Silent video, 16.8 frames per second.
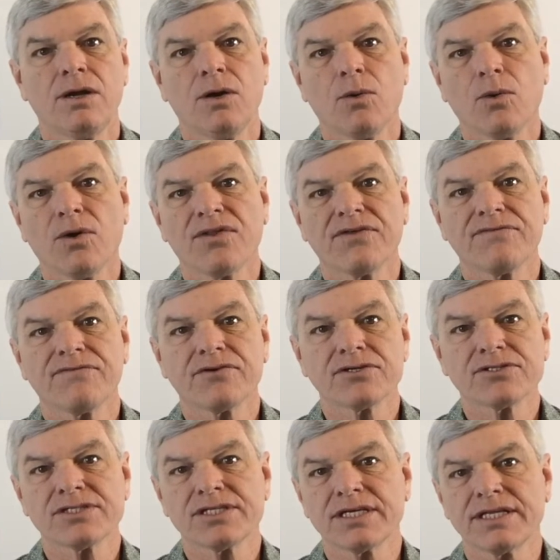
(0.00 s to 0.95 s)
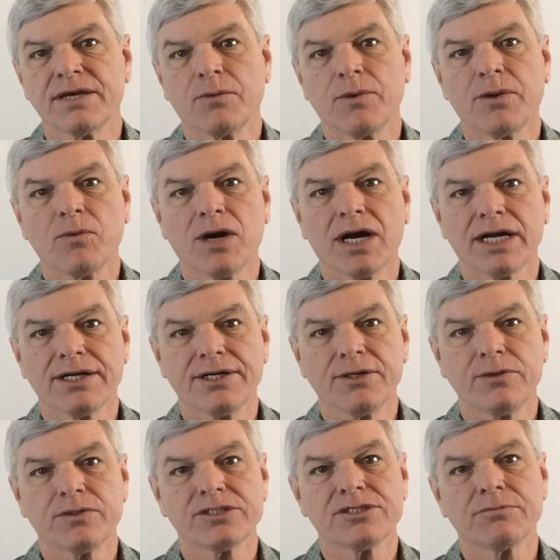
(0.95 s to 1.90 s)
Well, the first thing that we want to
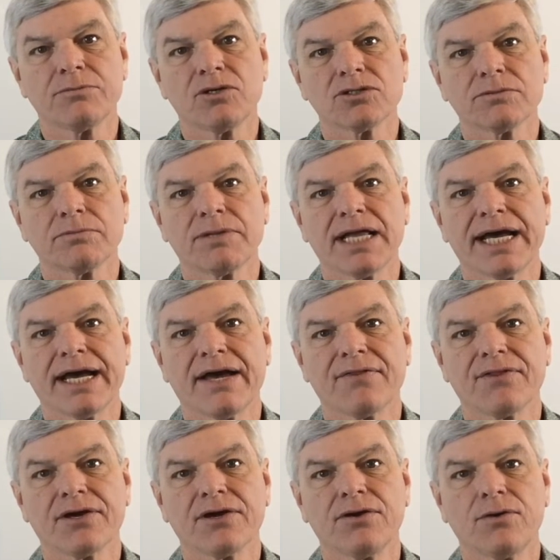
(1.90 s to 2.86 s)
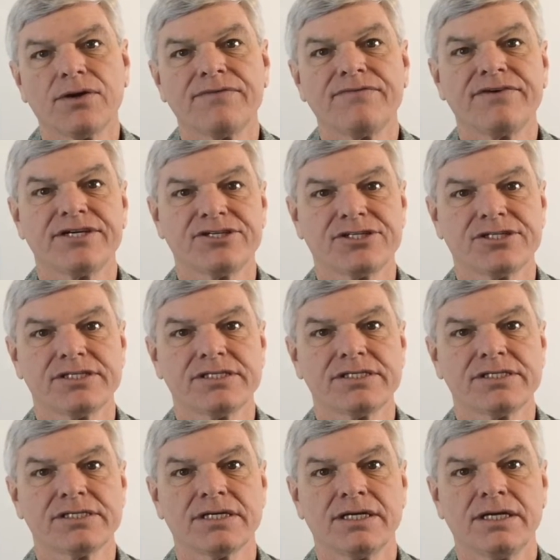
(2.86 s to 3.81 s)
do is to multiply out the
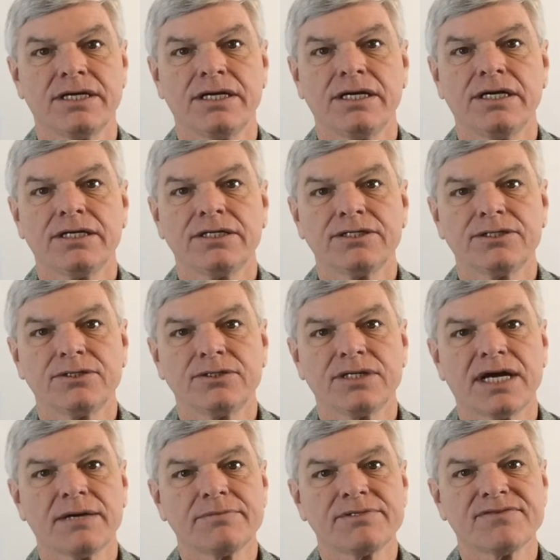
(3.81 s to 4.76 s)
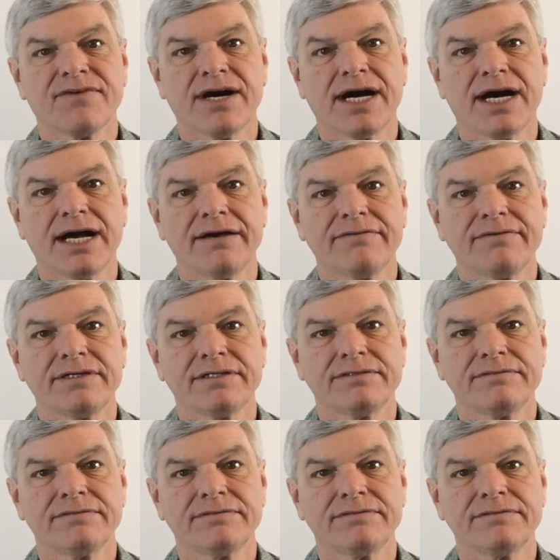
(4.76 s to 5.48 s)
coefficients. 2 times 5